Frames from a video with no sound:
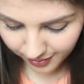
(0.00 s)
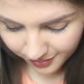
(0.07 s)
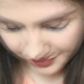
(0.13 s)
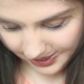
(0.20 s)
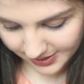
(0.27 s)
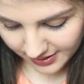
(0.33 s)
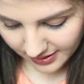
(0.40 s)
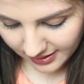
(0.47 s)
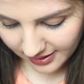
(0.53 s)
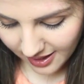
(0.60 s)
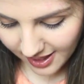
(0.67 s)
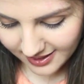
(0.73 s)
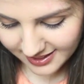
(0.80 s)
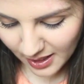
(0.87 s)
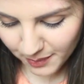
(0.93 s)
Okay, so the
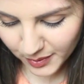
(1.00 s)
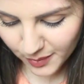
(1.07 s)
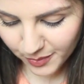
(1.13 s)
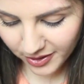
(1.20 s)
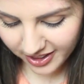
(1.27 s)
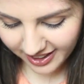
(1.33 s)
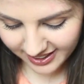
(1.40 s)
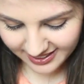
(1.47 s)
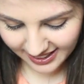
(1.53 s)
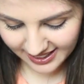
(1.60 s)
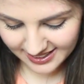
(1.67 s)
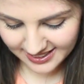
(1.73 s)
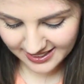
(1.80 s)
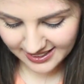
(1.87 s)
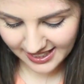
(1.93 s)
last couple of products I
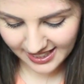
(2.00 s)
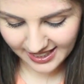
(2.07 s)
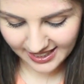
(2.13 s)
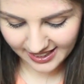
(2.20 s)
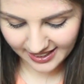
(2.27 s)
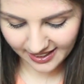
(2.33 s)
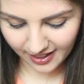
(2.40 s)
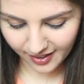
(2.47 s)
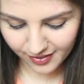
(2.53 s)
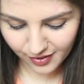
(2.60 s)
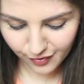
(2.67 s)
can see here.